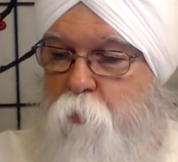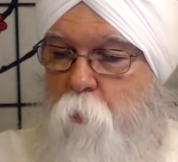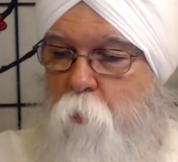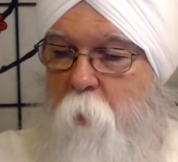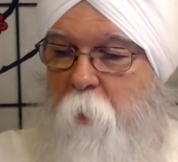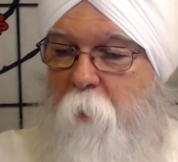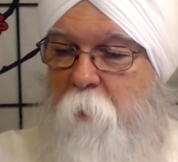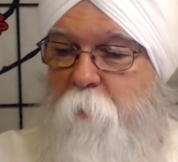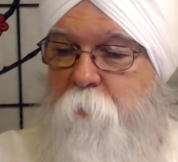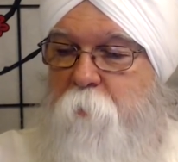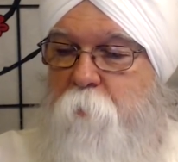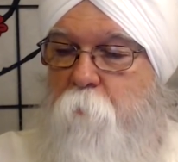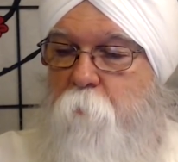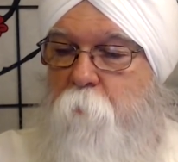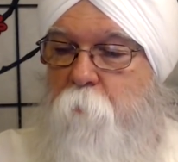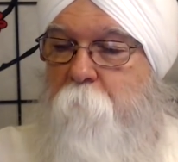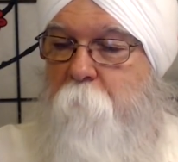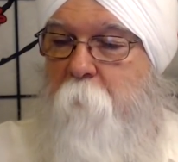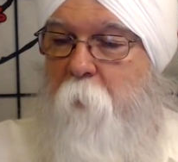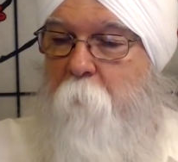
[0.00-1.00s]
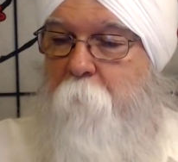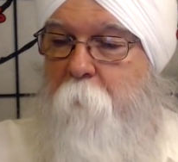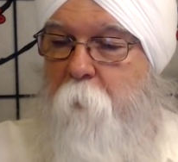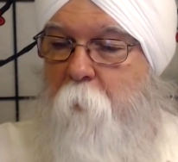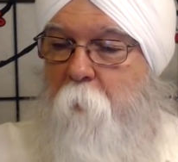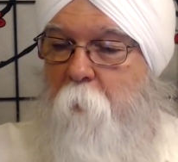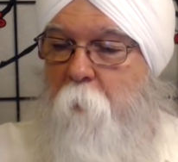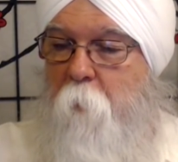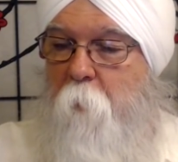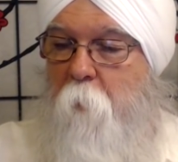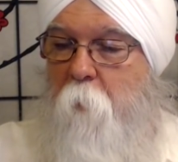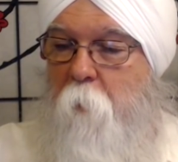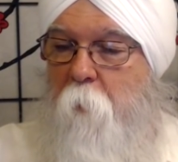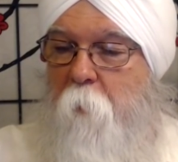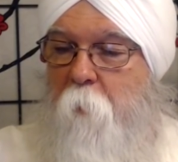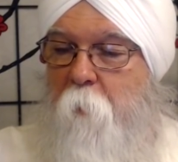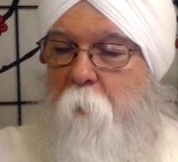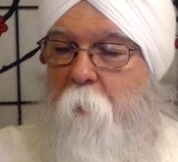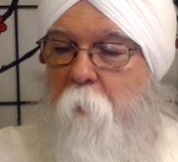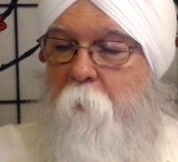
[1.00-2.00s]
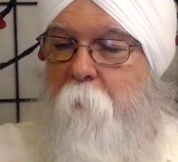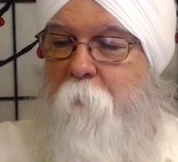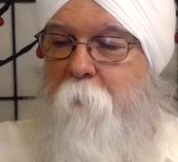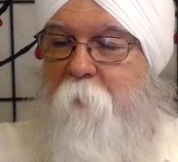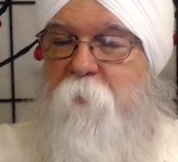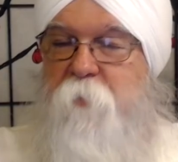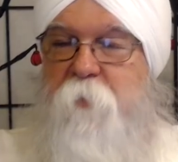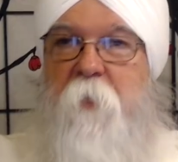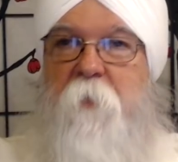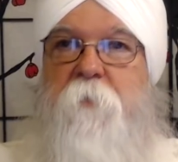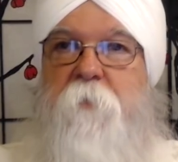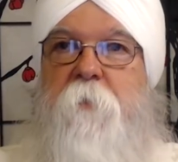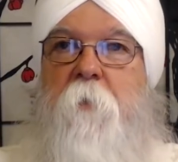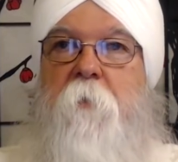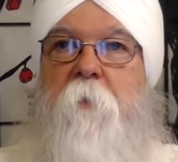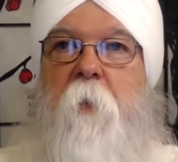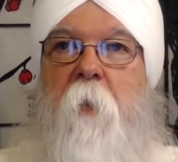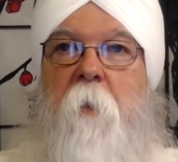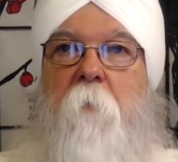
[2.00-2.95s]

trying to remember. They changed their